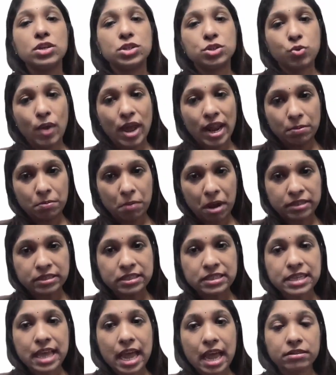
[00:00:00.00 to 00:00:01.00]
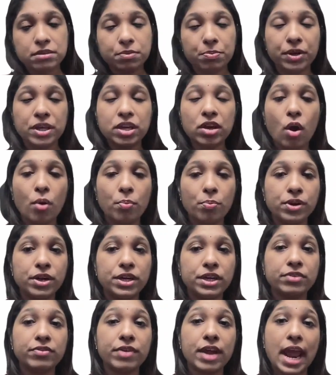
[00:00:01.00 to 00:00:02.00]
12 months, and the
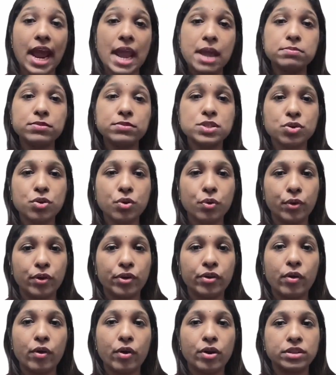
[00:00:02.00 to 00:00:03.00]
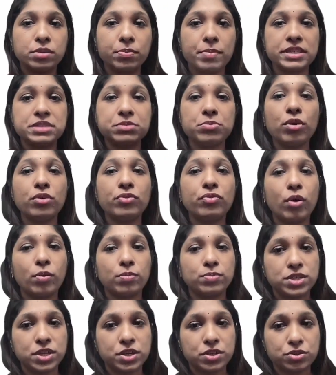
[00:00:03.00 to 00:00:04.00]
preoperative M score or the
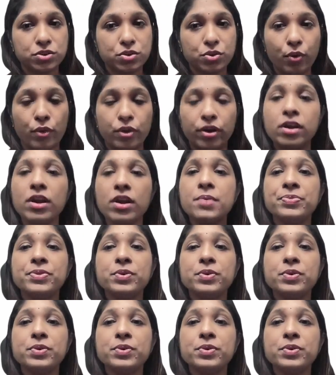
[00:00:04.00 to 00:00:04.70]
metamorphopsia score